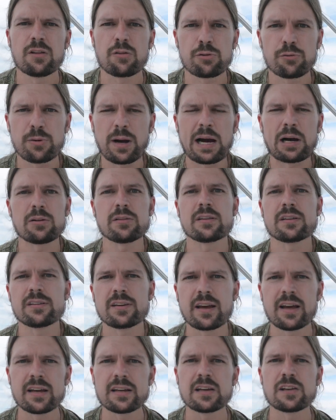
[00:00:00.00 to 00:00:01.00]
throughout the
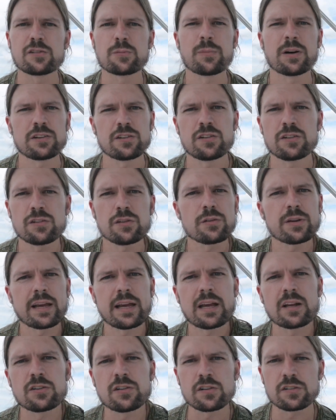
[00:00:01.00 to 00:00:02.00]
day as much as you
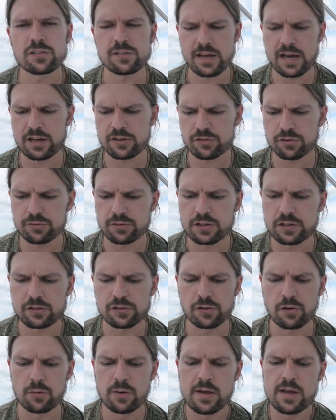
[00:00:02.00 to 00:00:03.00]
can just naturally.
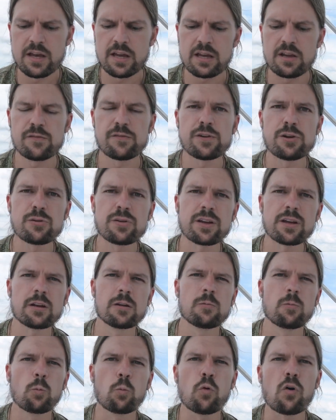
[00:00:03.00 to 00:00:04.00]
So if you
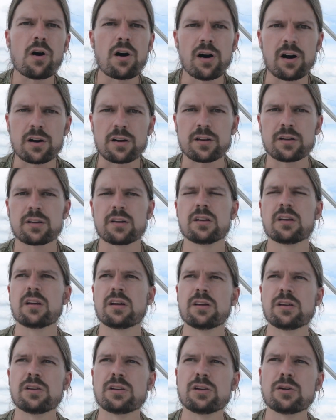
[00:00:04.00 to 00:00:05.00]
can walk, uh,
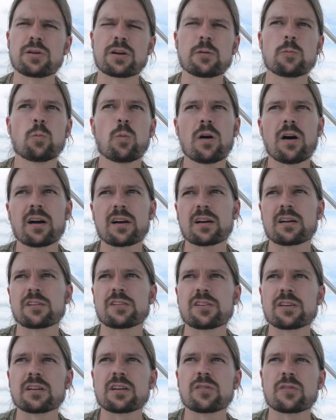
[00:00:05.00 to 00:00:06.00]
you can walk a
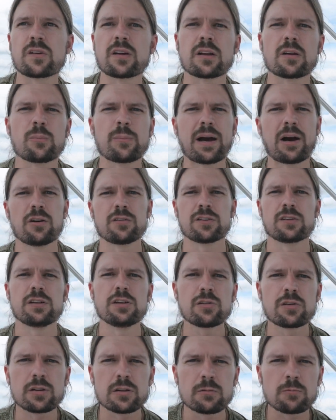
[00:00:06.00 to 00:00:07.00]
significant amount and
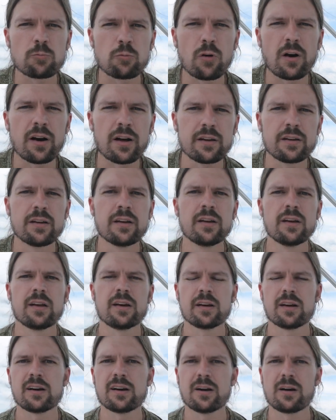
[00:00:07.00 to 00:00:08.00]
you can run
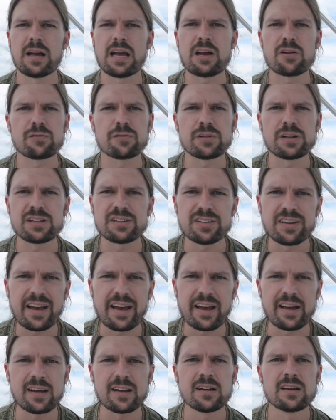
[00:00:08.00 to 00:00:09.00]
uh, every
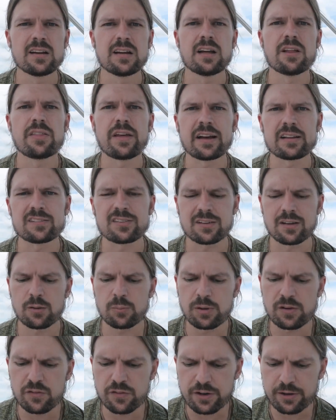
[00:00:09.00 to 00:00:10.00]
day, that's going to
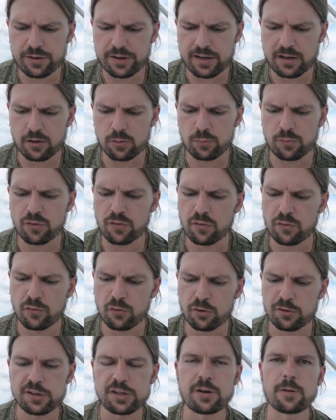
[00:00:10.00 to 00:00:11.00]
be very helpful
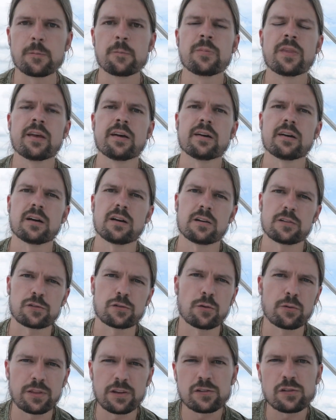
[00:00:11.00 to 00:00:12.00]
for you. Uh,
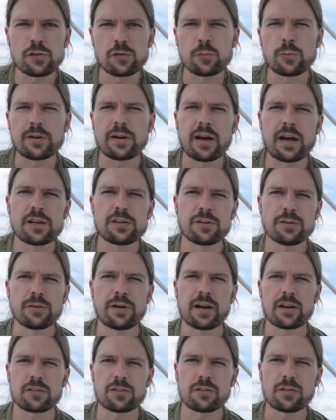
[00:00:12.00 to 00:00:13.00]
so this is what I do
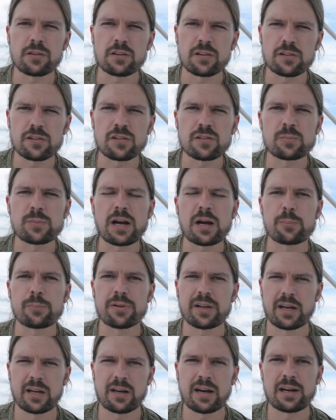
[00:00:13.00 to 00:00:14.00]
actually. This is my
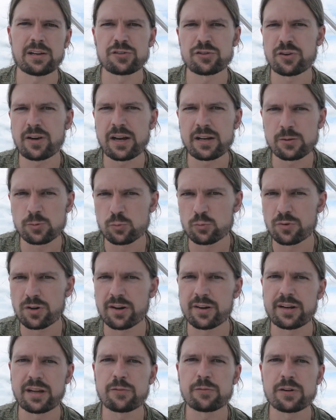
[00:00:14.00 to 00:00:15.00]
plan. I try to
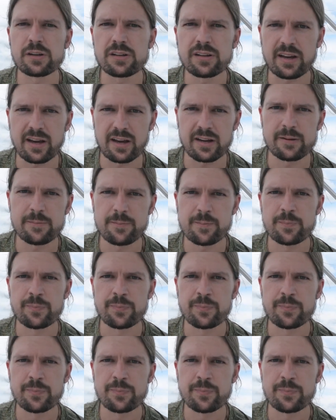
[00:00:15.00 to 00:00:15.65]
run every day